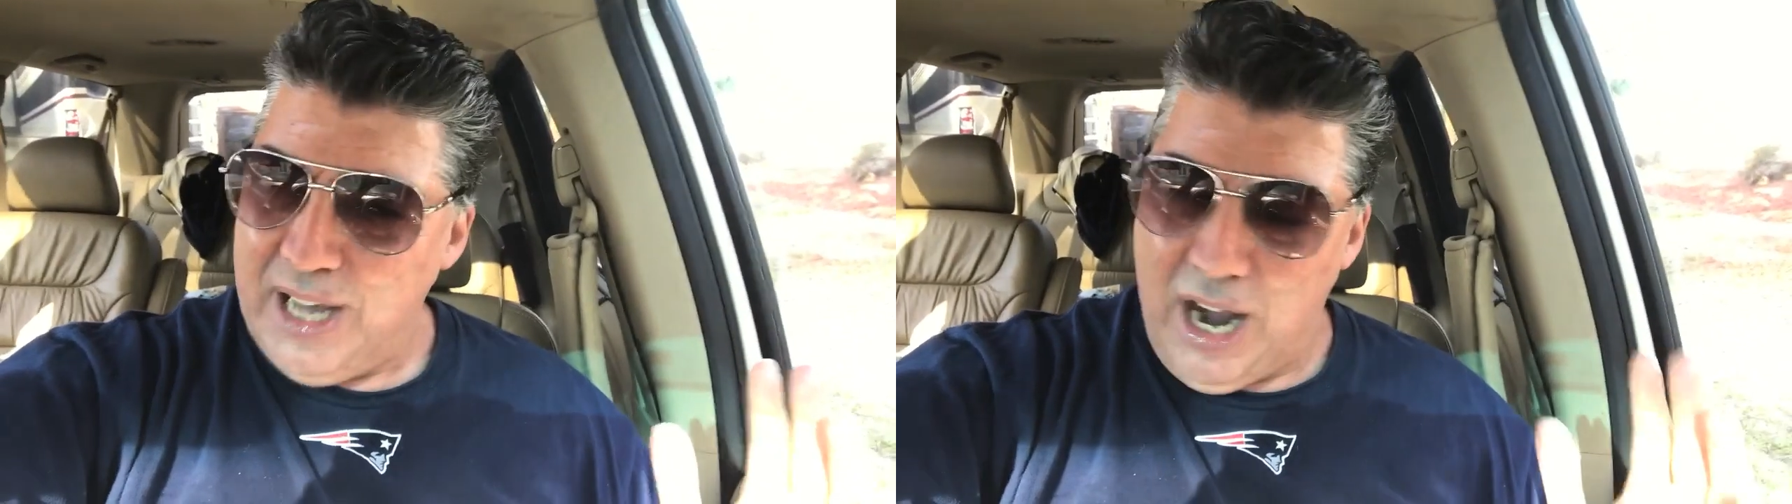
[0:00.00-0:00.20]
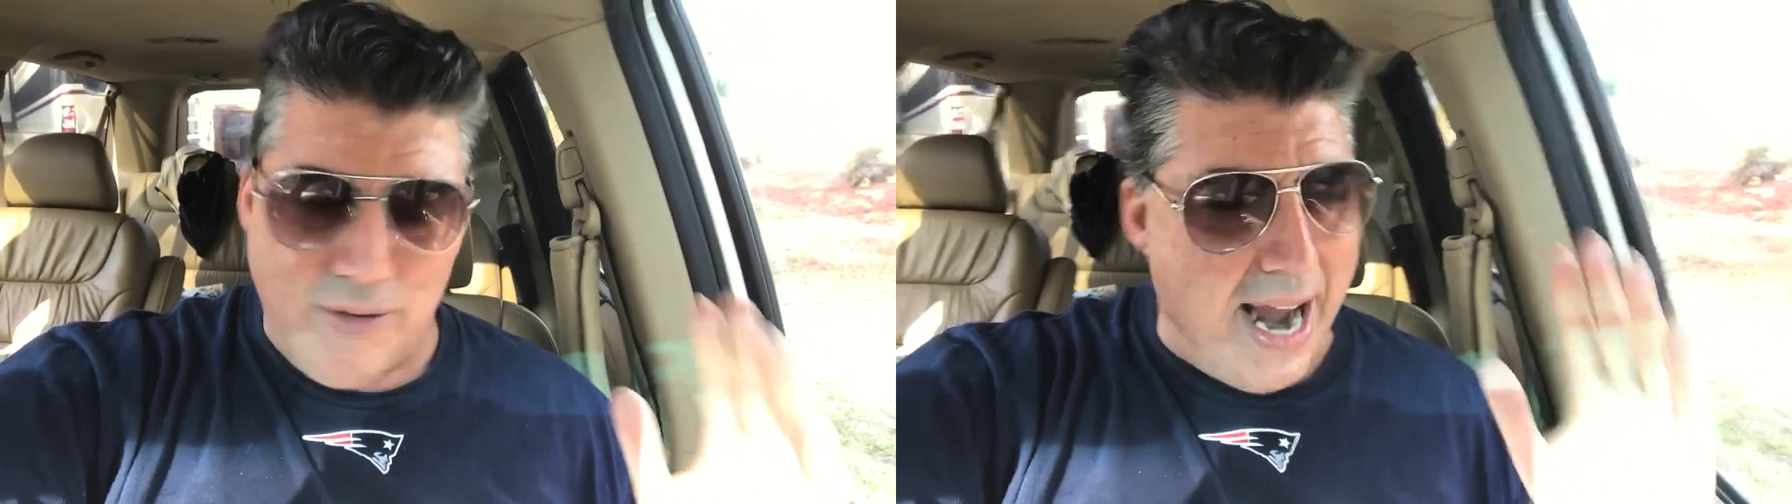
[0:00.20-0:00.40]

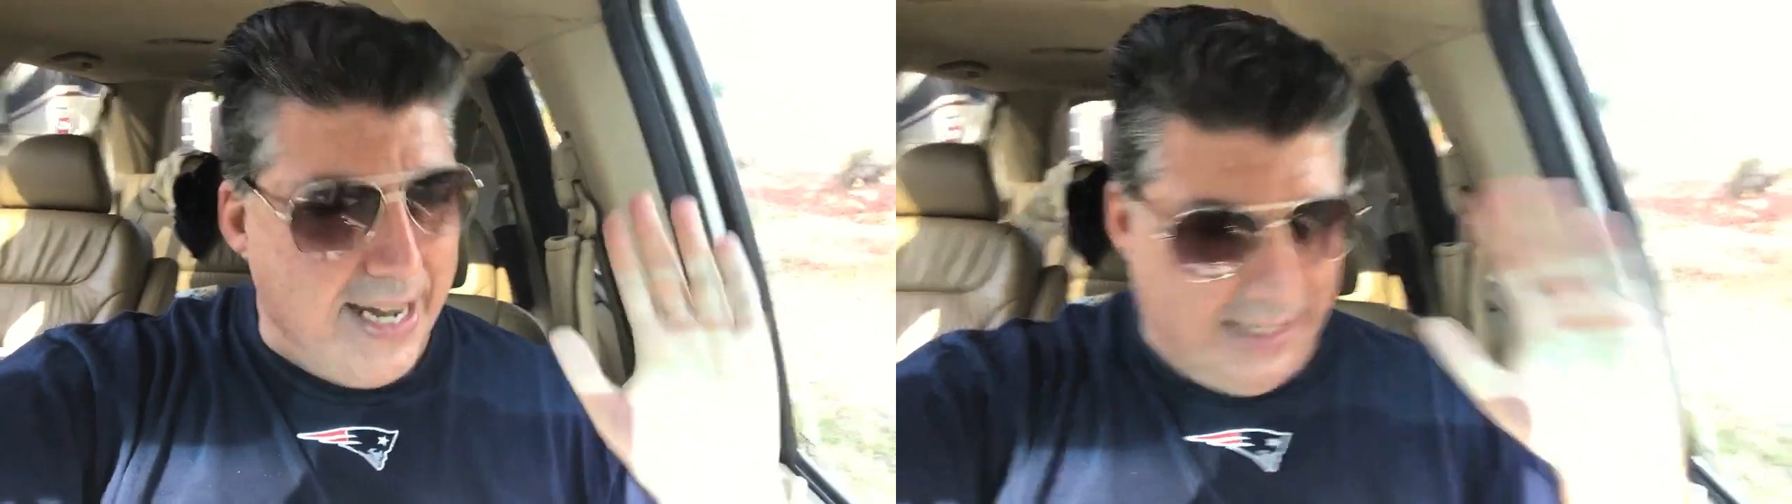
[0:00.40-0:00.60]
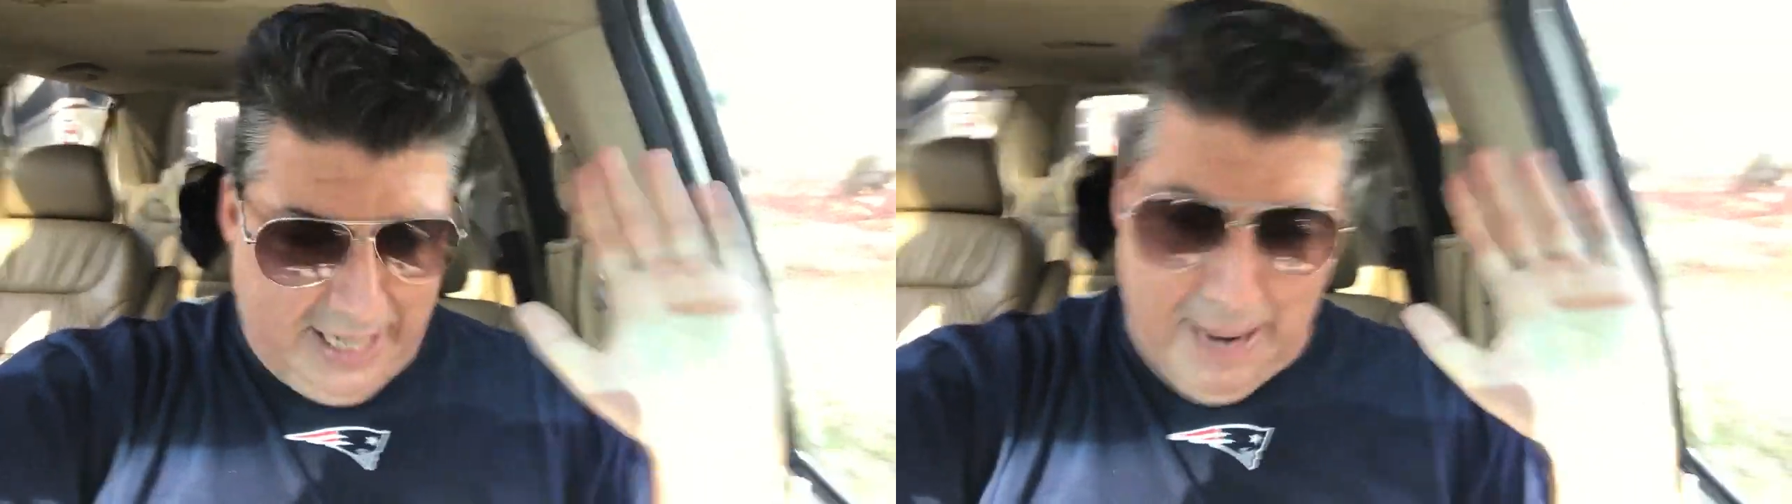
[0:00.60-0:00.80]
All
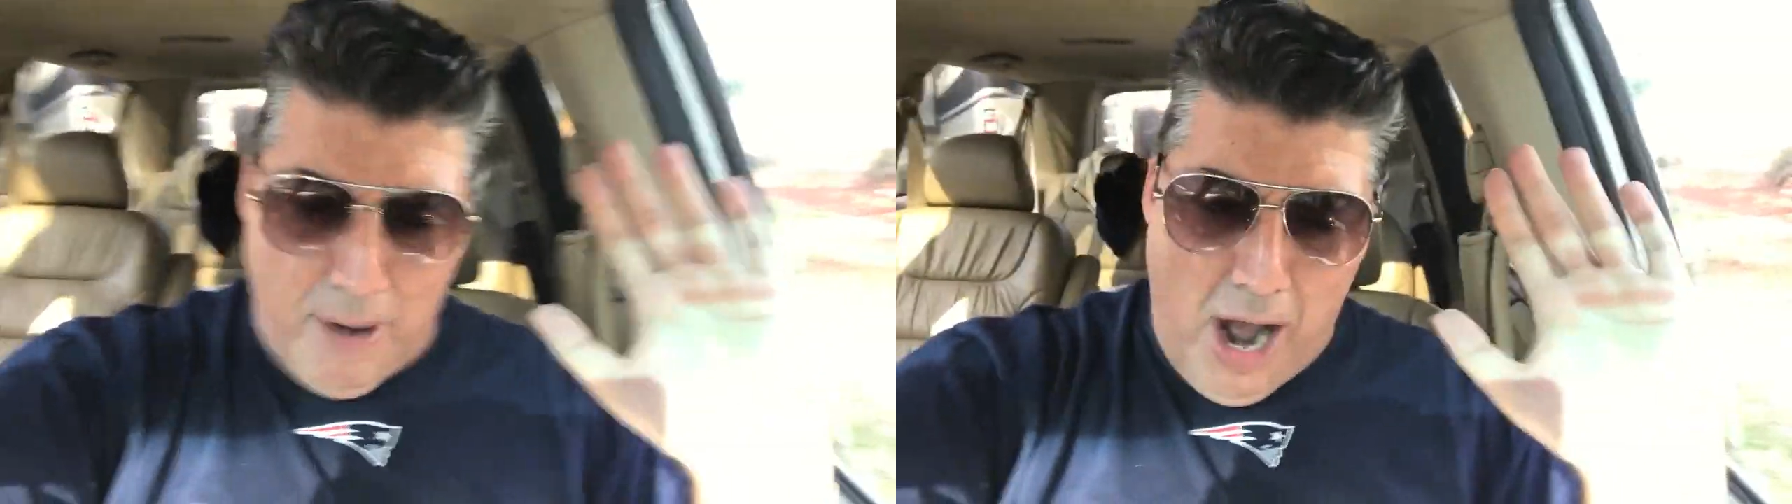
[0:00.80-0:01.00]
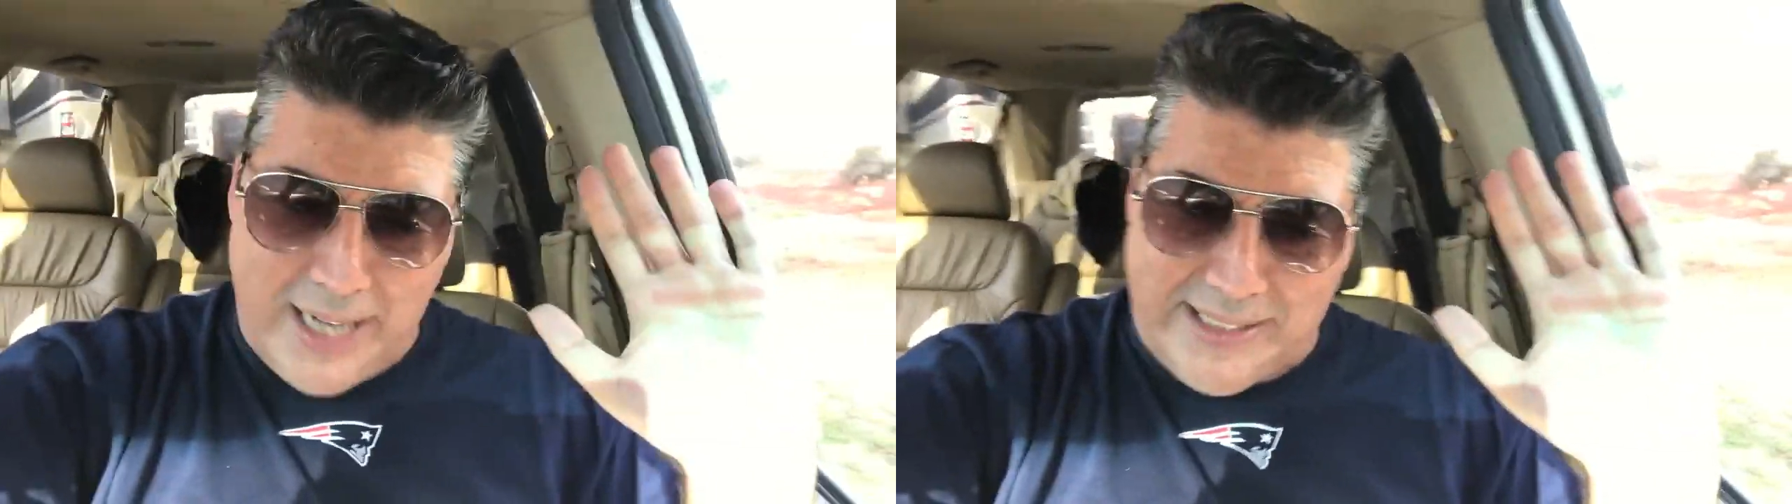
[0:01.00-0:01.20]
right? Come
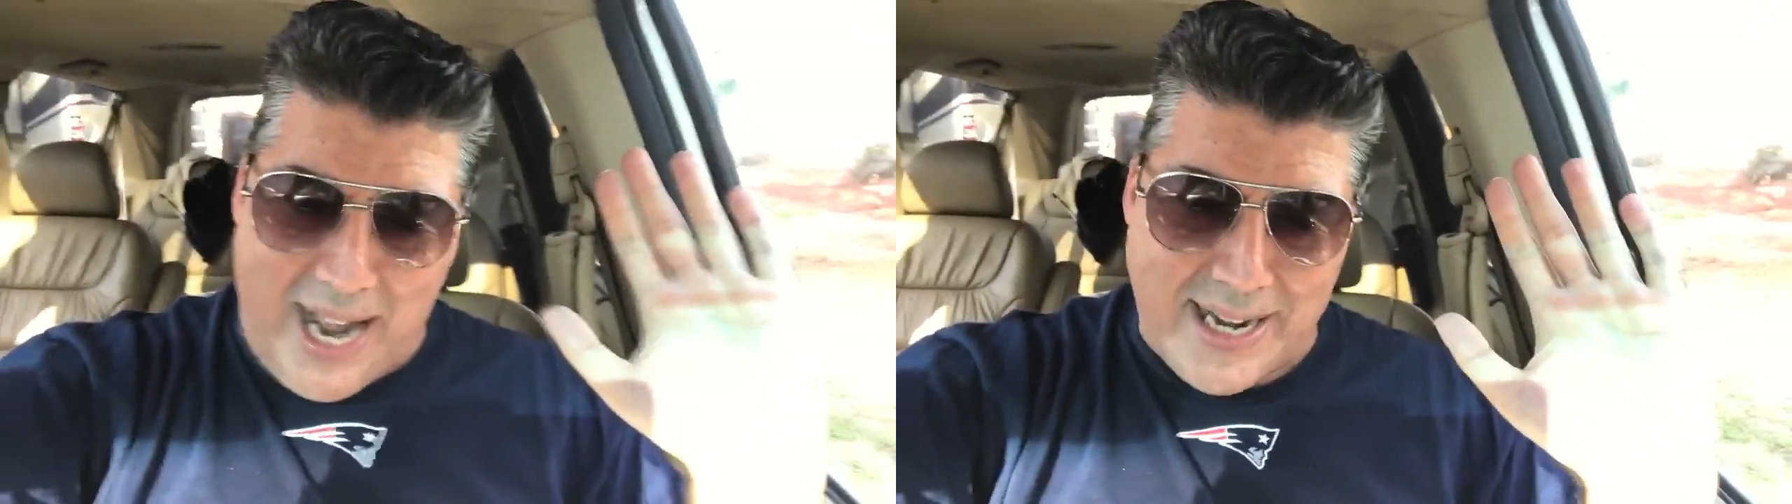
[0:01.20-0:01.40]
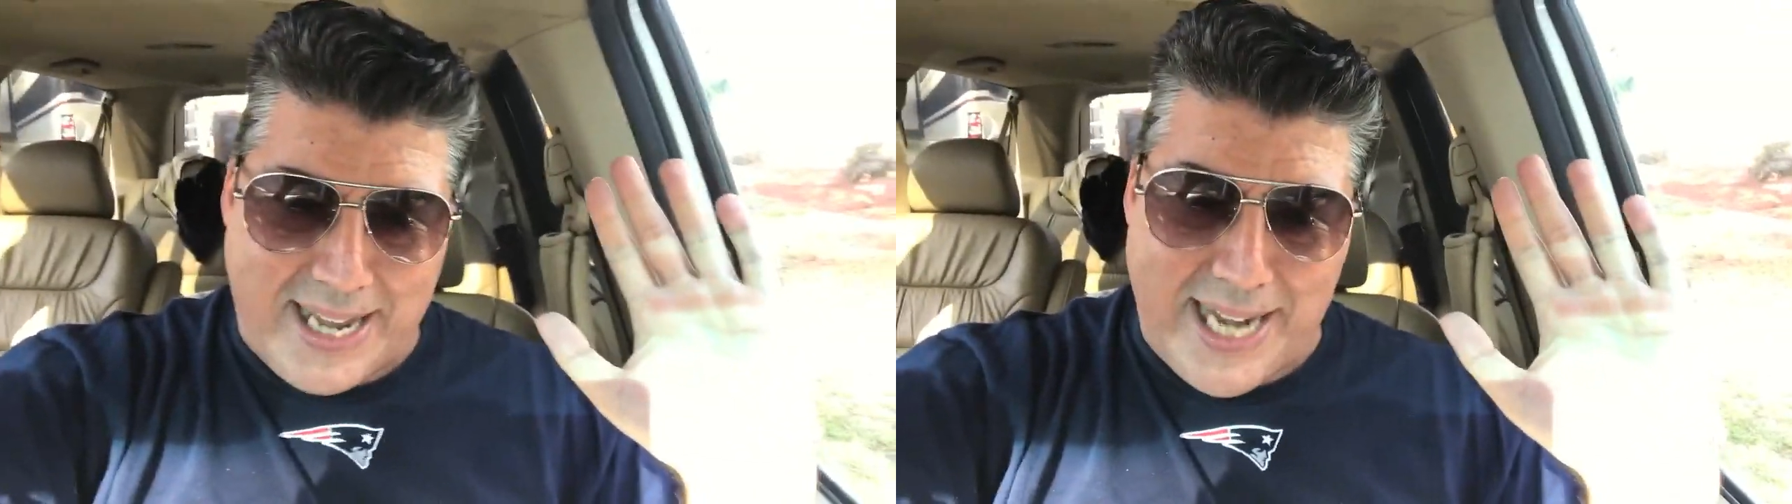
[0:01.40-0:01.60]
on,
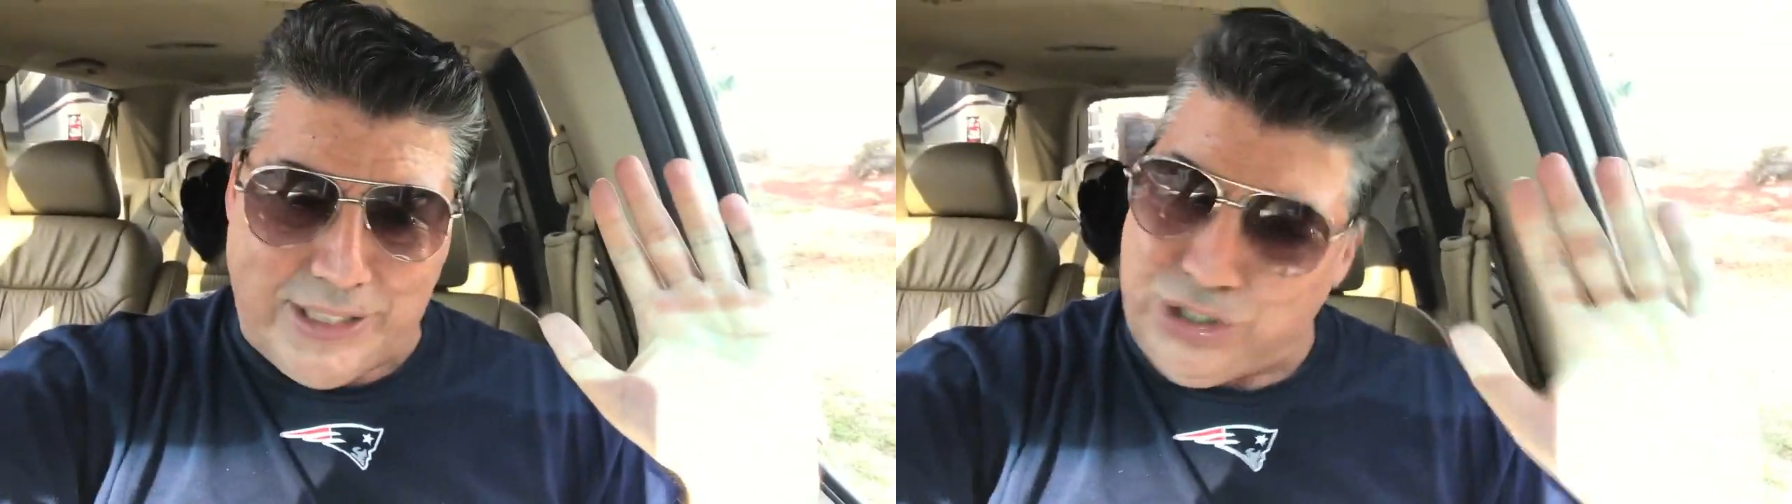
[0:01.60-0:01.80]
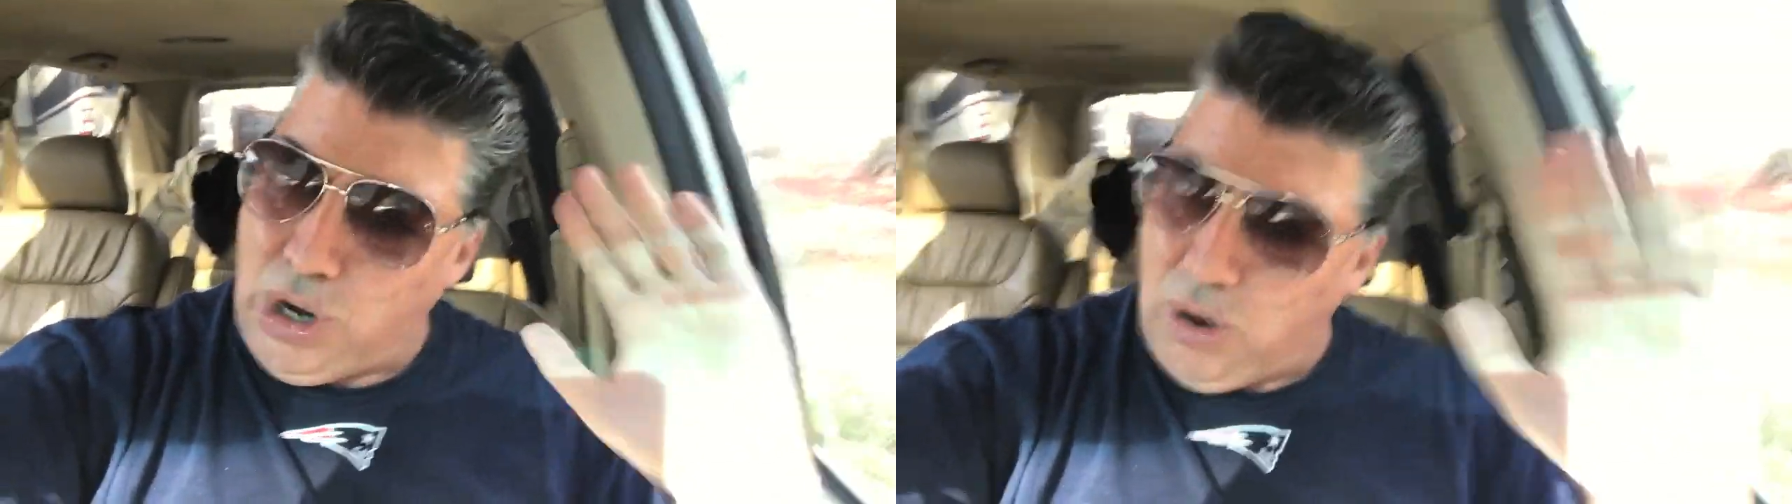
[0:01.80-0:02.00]
Dunkies.